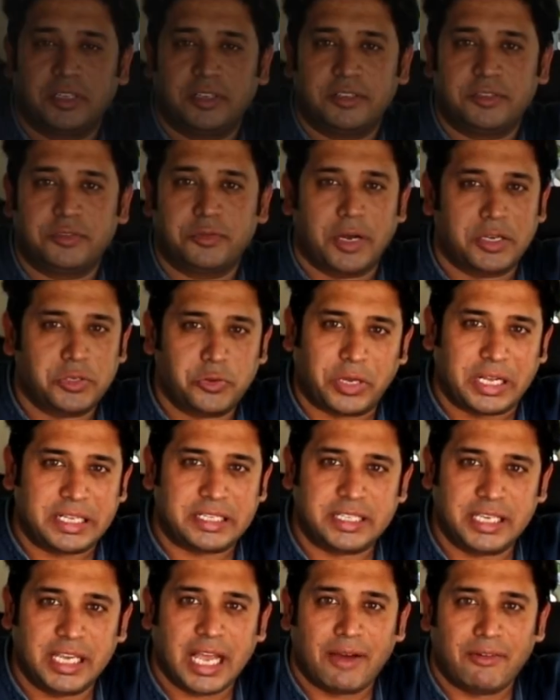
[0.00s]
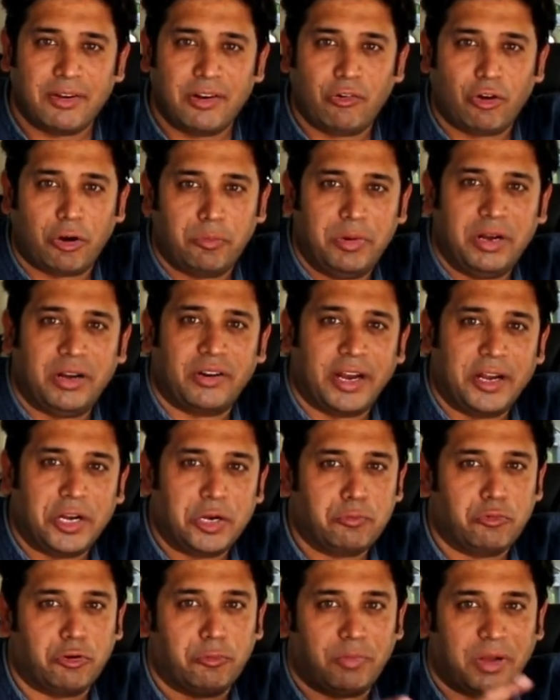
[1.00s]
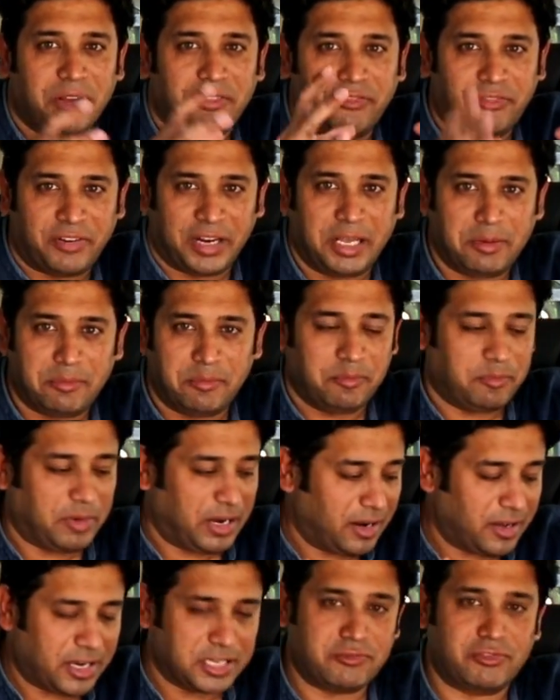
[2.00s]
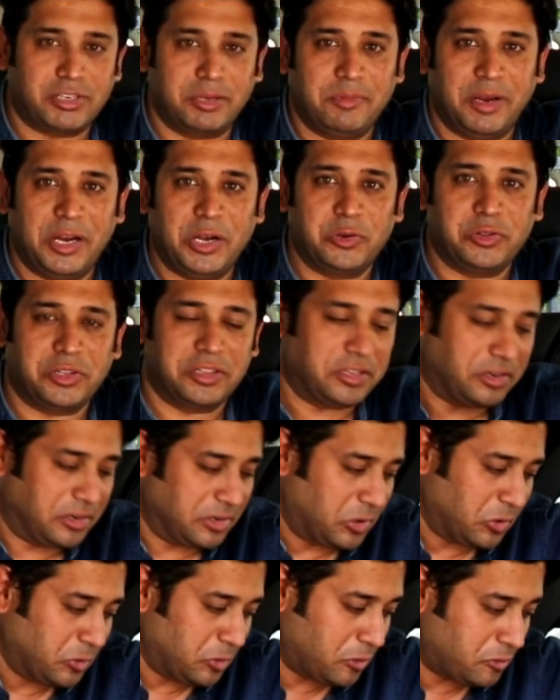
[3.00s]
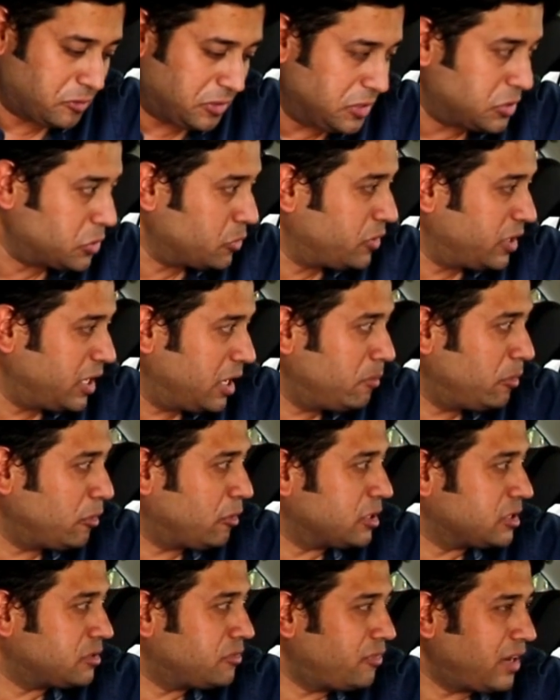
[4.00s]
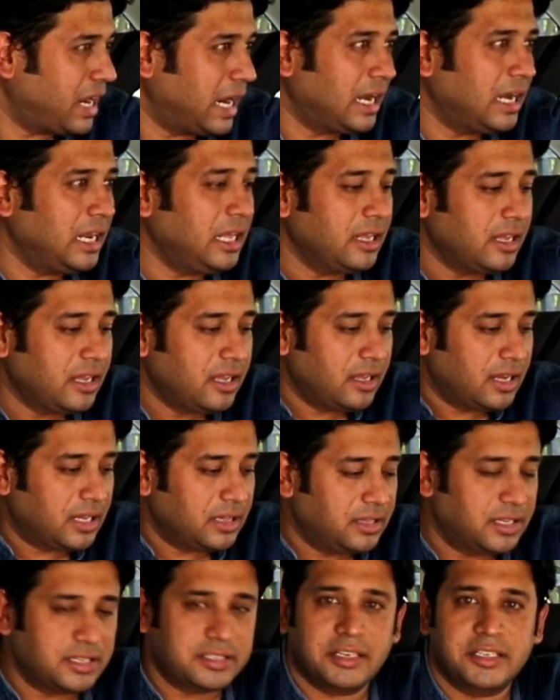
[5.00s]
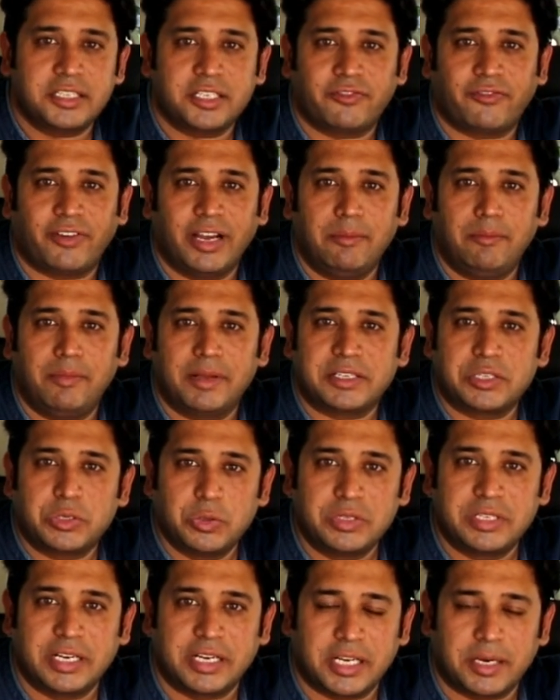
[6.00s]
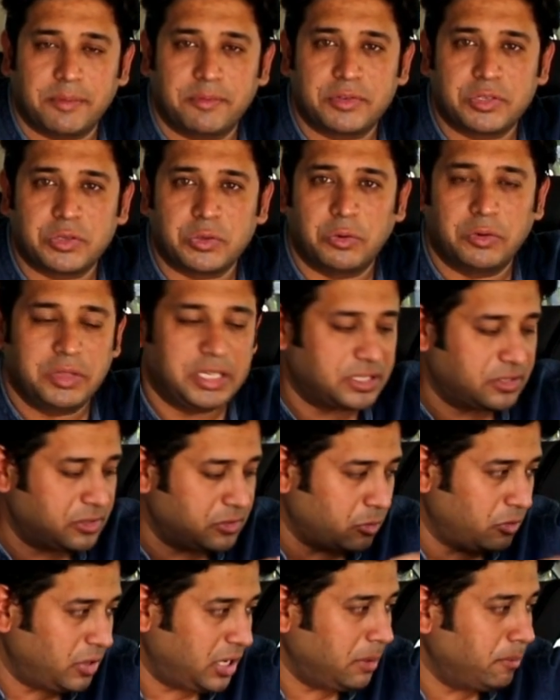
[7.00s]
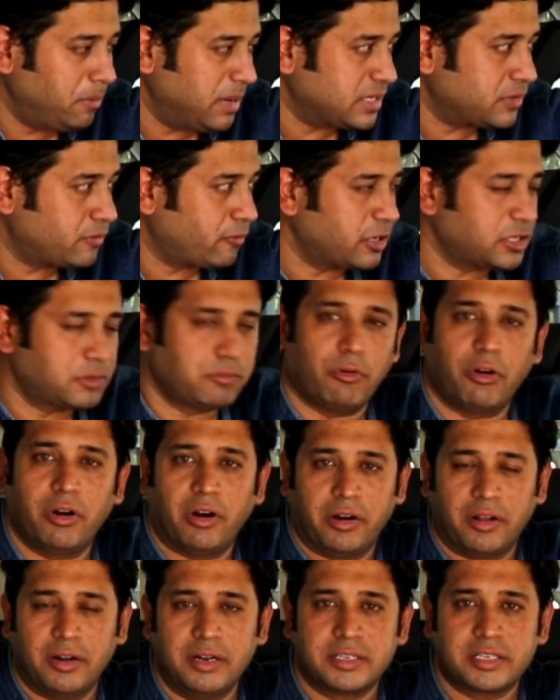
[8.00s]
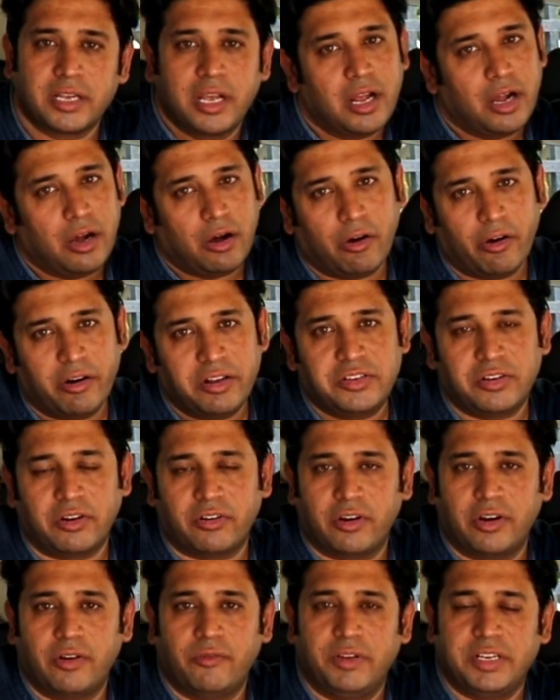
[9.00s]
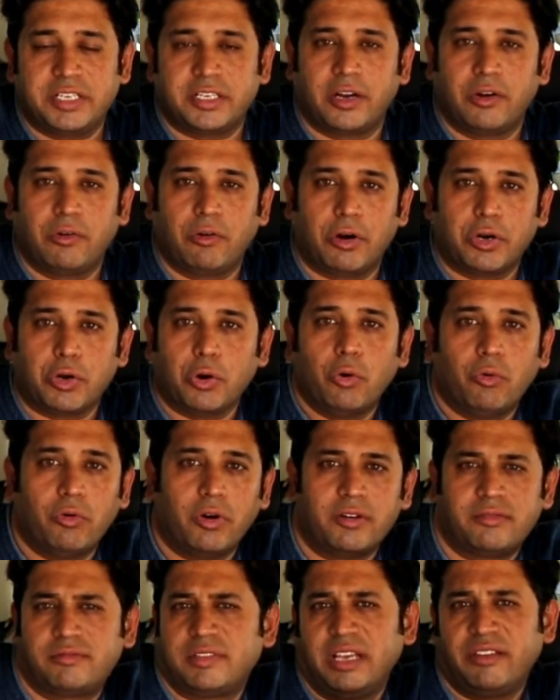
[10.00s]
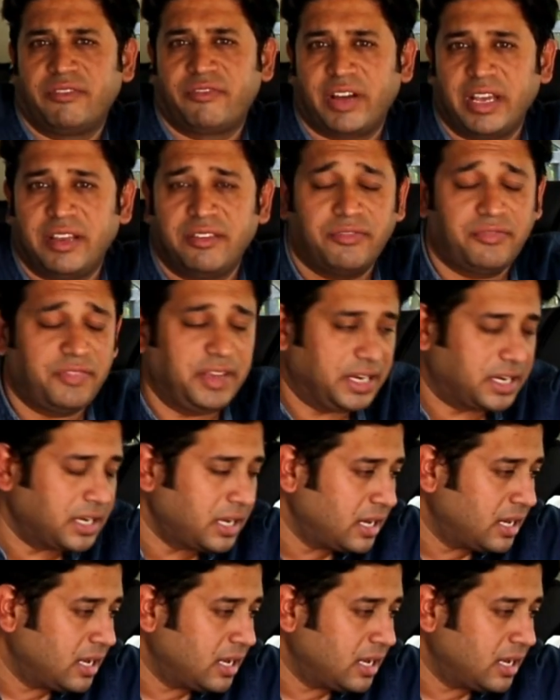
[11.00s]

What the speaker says: So as you can see, I will not be trying to put my frame, my large frame, into the third row of seats over here, because frankly, this is a 5+2 setup, so this is only best for small adults or children which are not over, say, 5 feet.